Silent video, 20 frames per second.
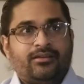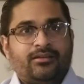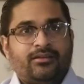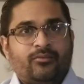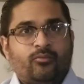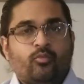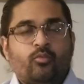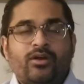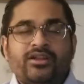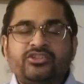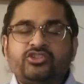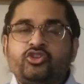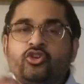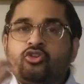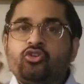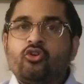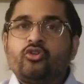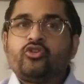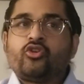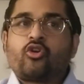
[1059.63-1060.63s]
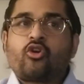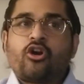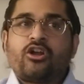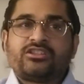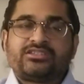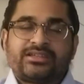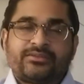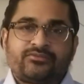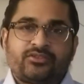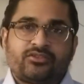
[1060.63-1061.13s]
Once you know your
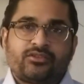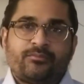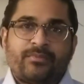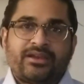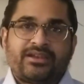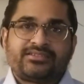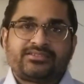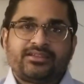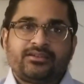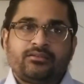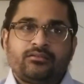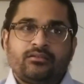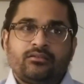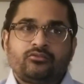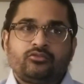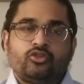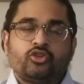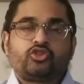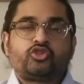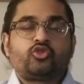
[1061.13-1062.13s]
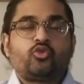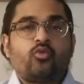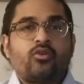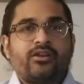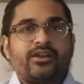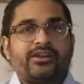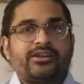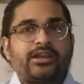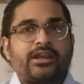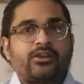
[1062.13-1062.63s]
concepts of the medicine, those
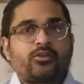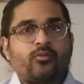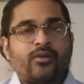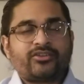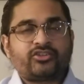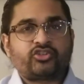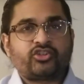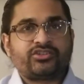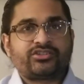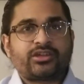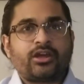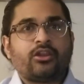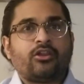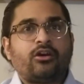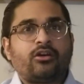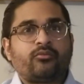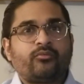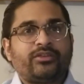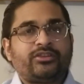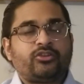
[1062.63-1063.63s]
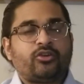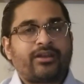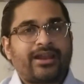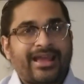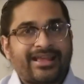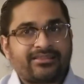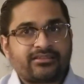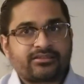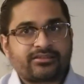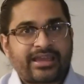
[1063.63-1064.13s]
210 questions along with your
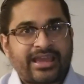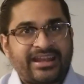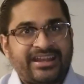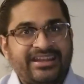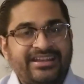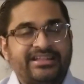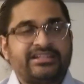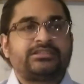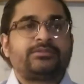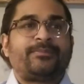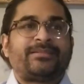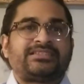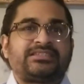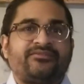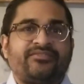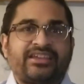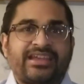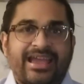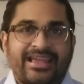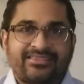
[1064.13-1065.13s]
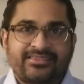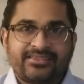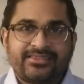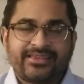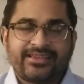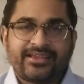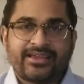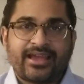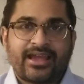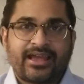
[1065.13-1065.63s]
Canadian specific
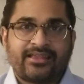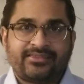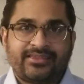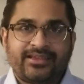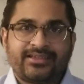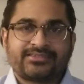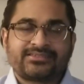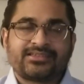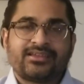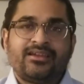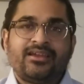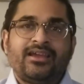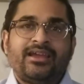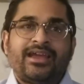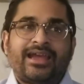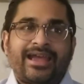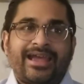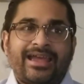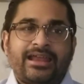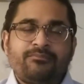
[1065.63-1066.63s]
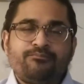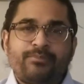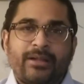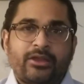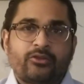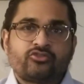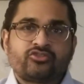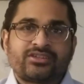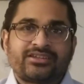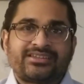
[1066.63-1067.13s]
ethics and
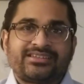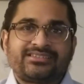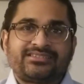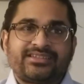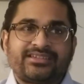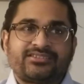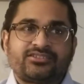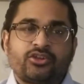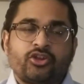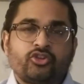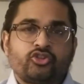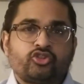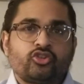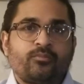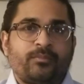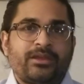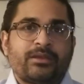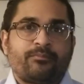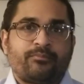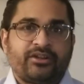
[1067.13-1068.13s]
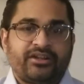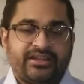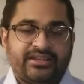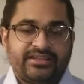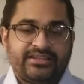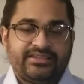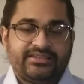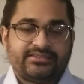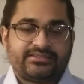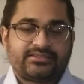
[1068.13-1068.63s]
biostatistics should be a pretty
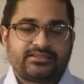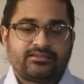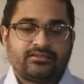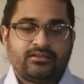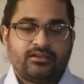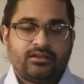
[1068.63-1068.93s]
ease.